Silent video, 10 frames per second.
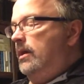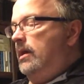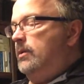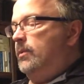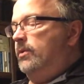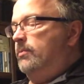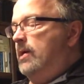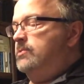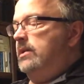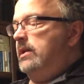And with
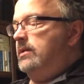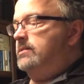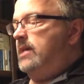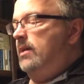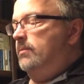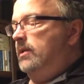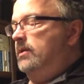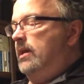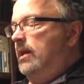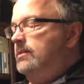mounting
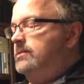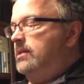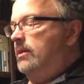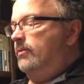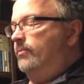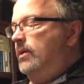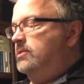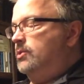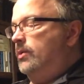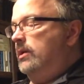excitement, Ken saw the
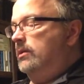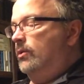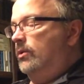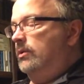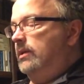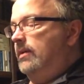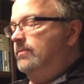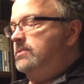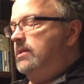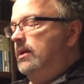fresh green laurel
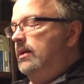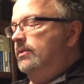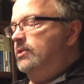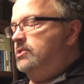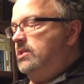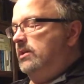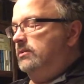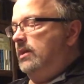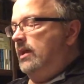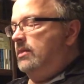leaves, the
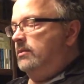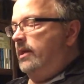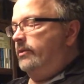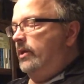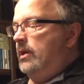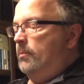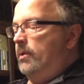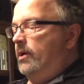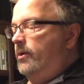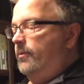shield, and the lettering
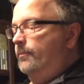appear.